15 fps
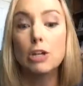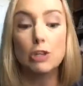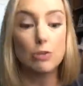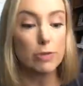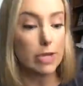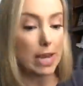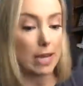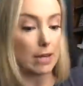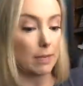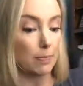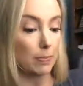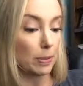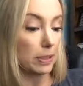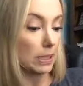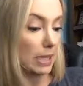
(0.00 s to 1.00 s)
You
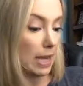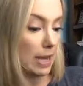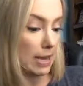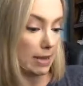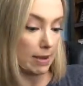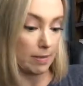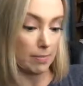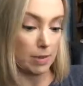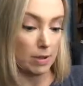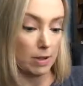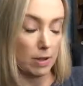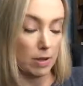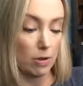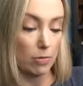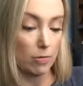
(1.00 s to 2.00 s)
get Plum,
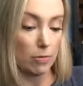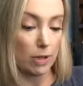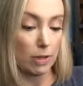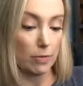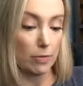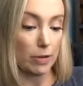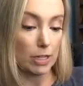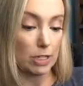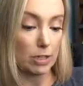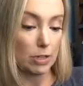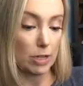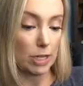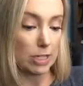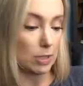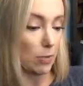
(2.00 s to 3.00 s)

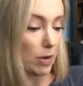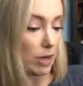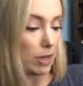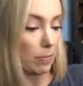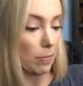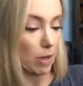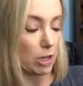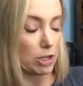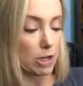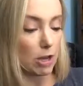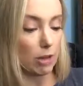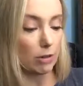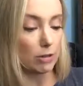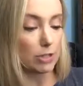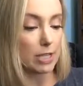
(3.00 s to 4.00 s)
which is one of the blush
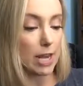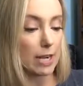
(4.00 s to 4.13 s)
colors.